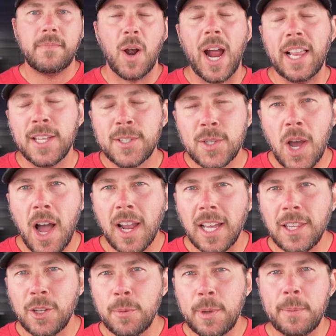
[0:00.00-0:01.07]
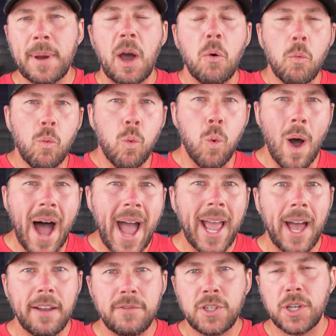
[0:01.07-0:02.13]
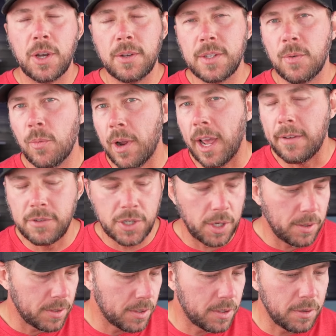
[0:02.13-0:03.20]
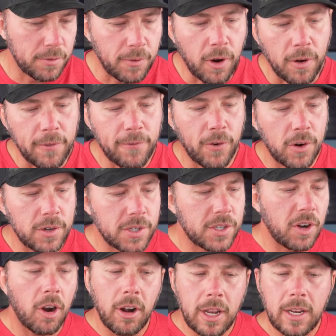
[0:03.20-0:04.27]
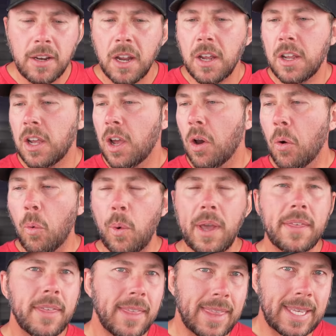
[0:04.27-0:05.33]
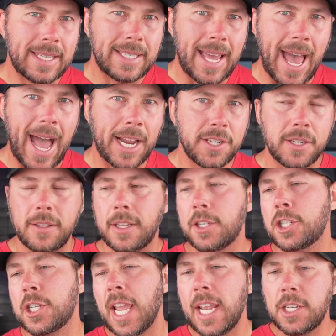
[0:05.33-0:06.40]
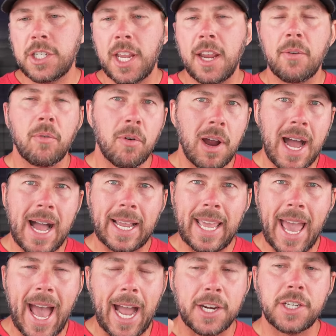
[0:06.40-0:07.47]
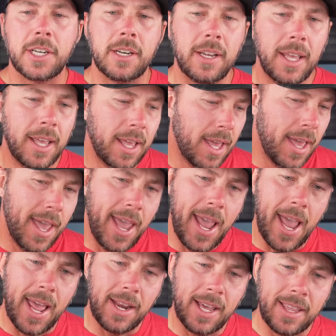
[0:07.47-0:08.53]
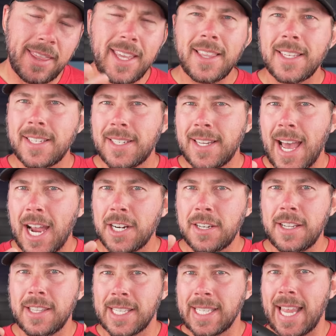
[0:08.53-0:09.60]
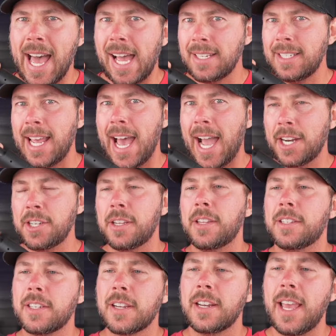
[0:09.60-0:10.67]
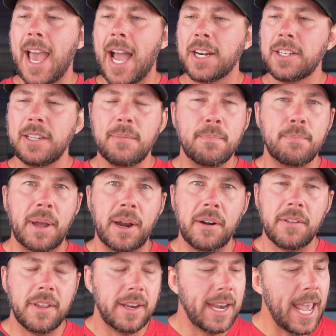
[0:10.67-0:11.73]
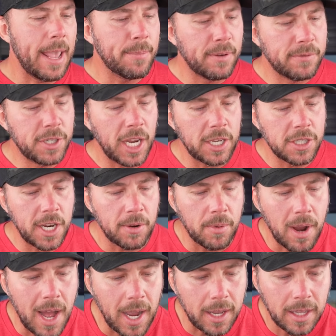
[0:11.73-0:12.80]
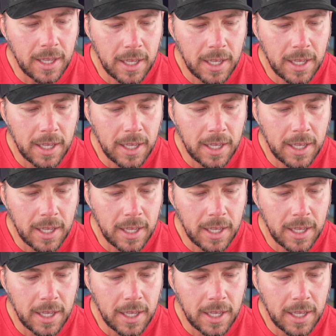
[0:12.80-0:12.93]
All right, let's talk a little bit about why I've chosen what I've chosen so far. First, starting with this action, the J J Rock action. And I think this is actually the last action that's gonna actually bear the name of J J Rock,